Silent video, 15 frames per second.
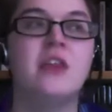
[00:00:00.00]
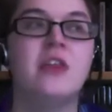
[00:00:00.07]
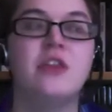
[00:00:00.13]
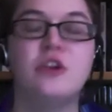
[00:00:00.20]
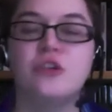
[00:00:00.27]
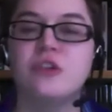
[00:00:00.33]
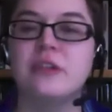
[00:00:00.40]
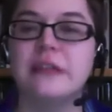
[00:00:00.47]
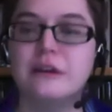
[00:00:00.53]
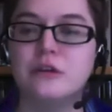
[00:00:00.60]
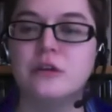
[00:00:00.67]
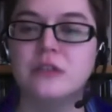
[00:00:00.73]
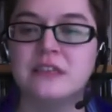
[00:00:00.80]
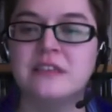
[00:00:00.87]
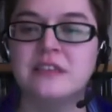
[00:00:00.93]
there's
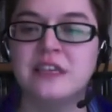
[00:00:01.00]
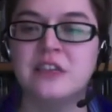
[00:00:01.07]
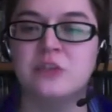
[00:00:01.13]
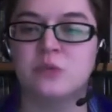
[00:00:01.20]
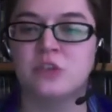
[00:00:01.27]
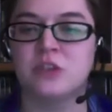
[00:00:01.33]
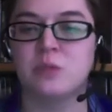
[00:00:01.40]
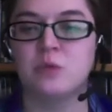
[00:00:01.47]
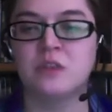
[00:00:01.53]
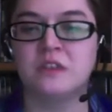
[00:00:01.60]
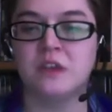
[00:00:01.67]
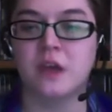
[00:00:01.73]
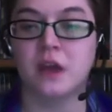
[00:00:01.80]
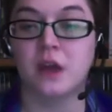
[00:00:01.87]
literally scenes where someone's like,